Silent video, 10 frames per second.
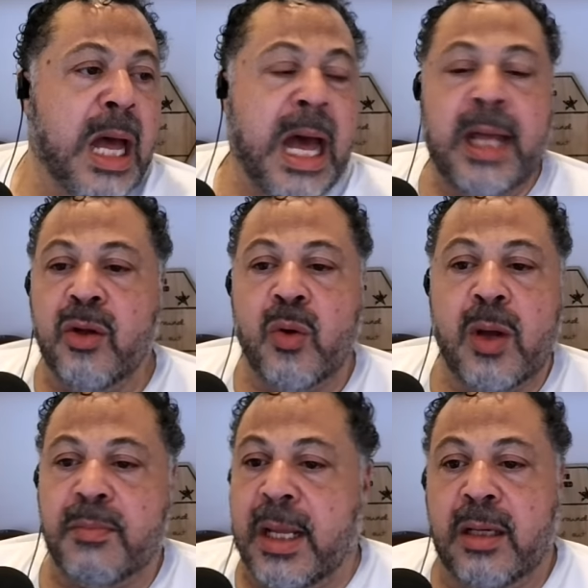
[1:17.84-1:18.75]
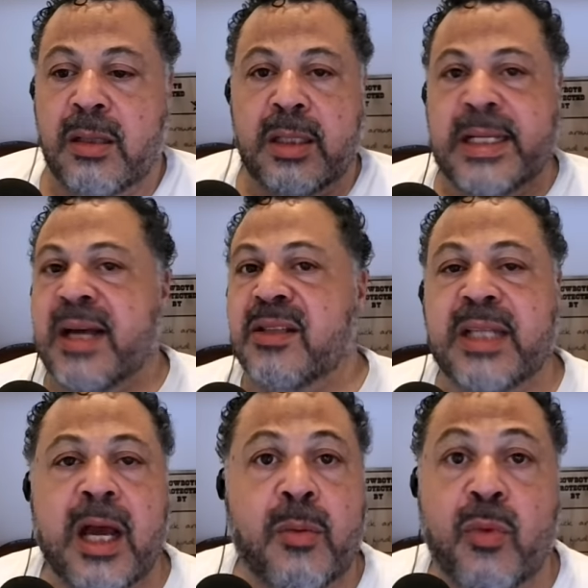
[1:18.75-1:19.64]
I know I'm not a Dallas
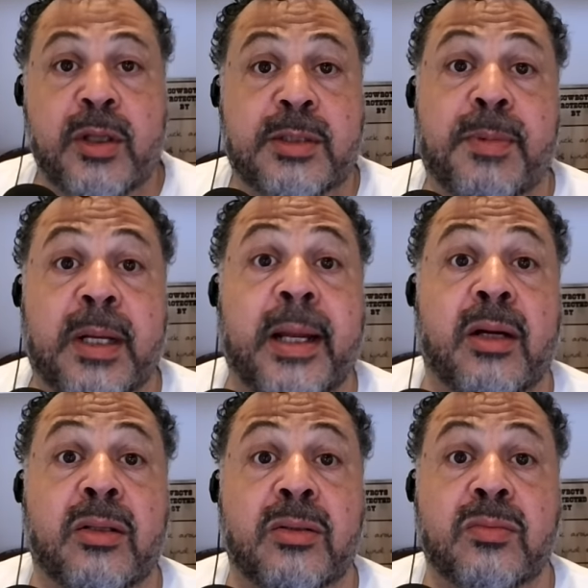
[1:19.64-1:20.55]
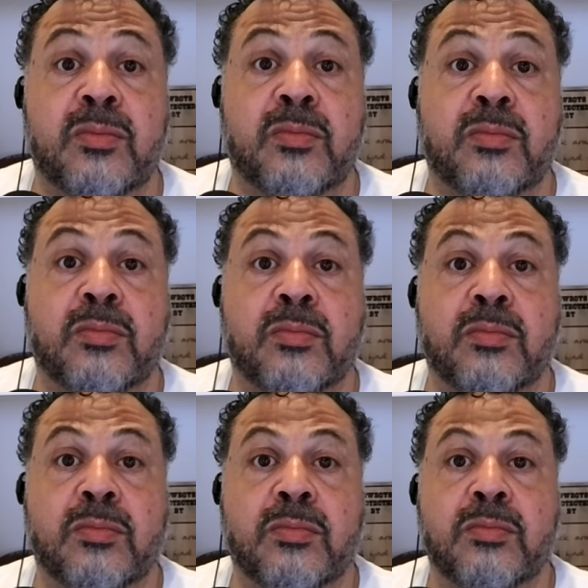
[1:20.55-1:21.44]
Cowboys player.
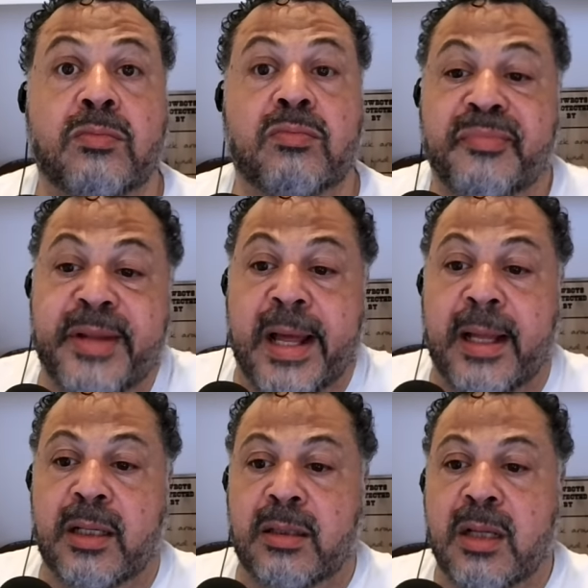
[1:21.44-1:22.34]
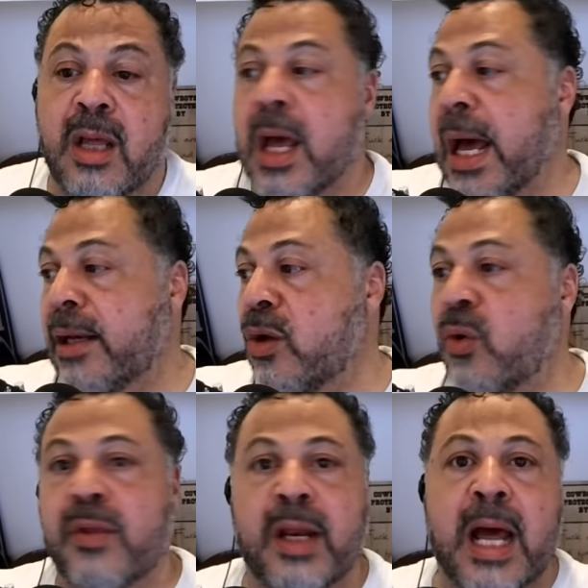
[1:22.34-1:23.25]
I'm not. I
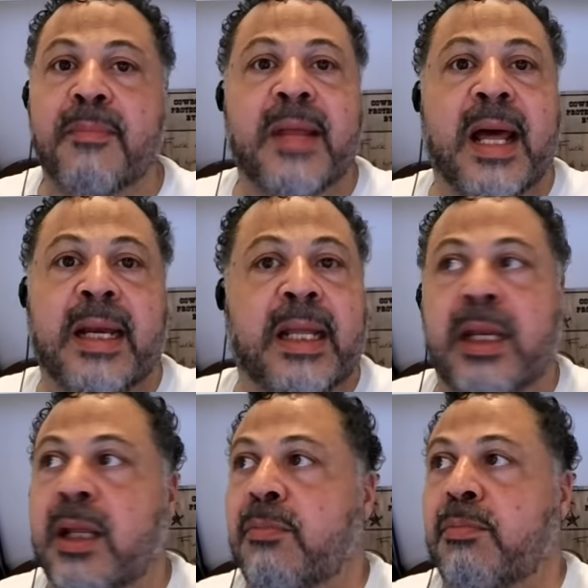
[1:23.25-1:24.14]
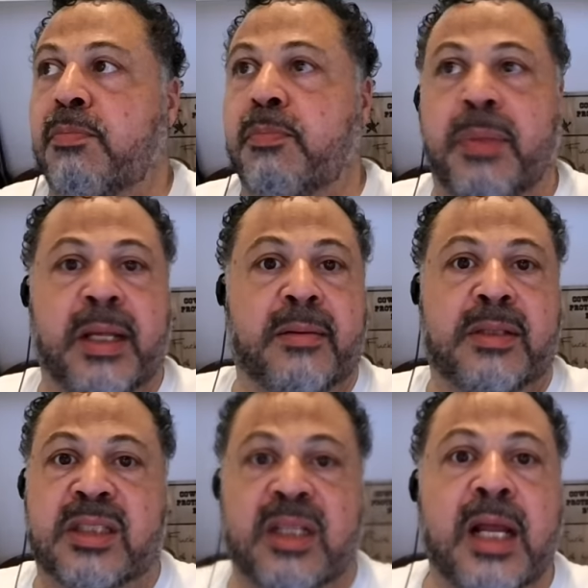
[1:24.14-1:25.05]
know that I'm not any big
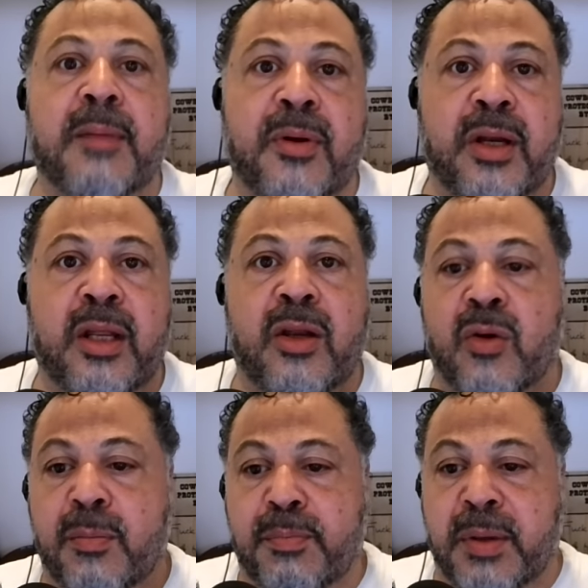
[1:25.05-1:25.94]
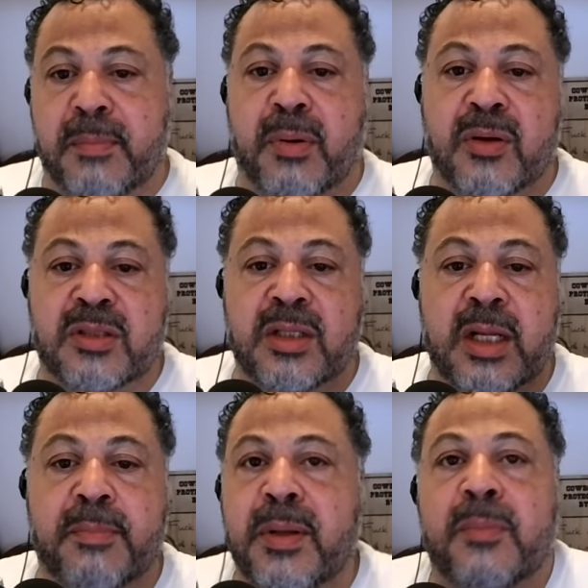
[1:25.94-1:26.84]
celebrity or big person
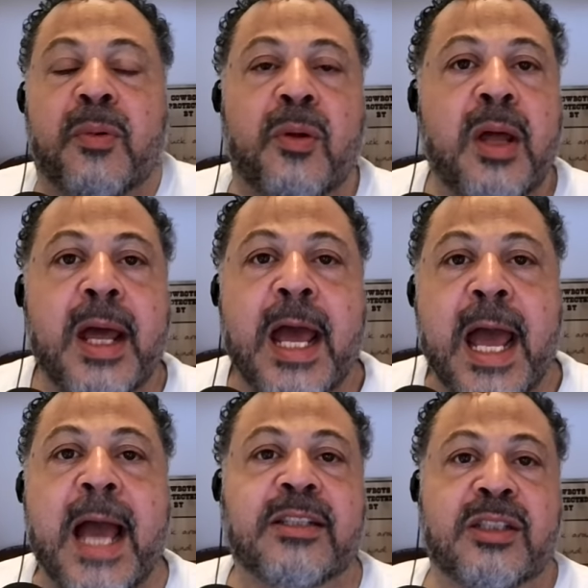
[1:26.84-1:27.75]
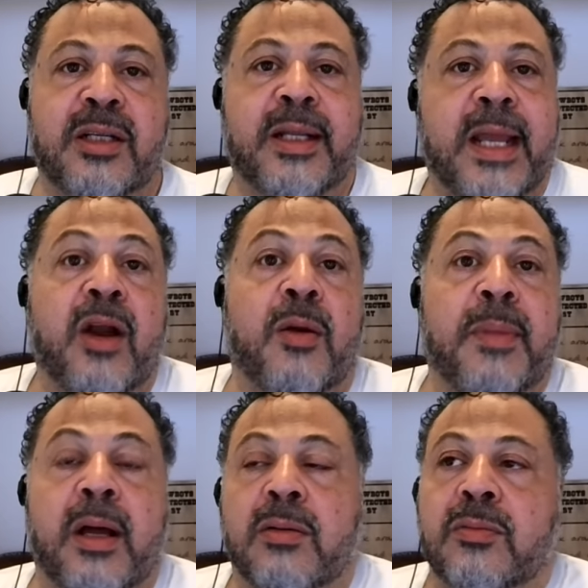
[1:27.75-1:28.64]
that people actually care
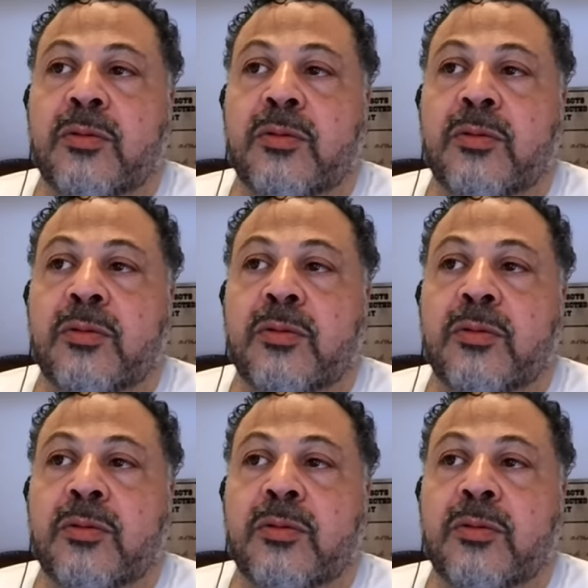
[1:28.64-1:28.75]
about.